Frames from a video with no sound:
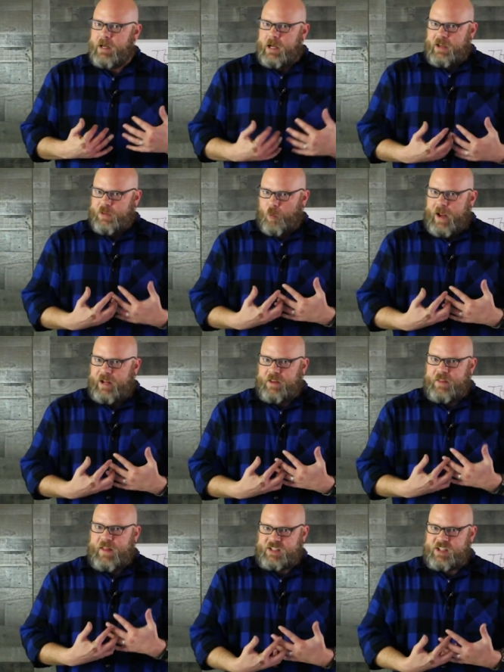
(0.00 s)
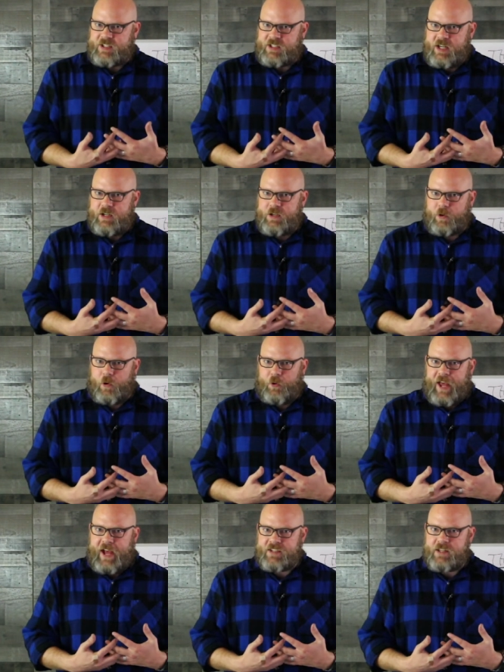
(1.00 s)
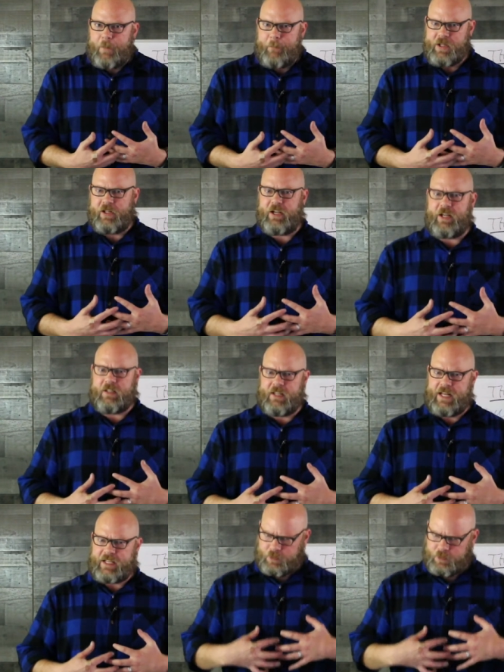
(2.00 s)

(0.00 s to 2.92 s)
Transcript: And the way that that 16 year old has the ability to like